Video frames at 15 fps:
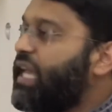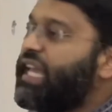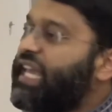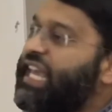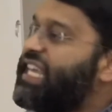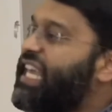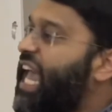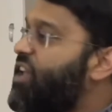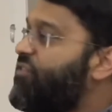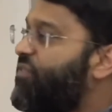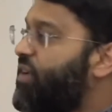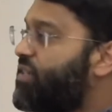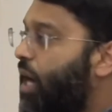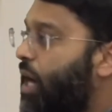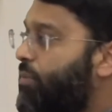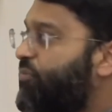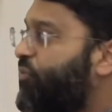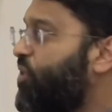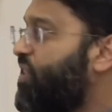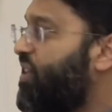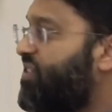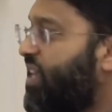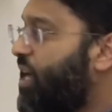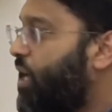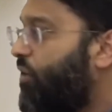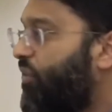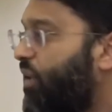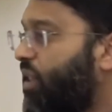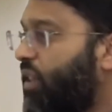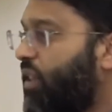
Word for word: He gave it up for the sake of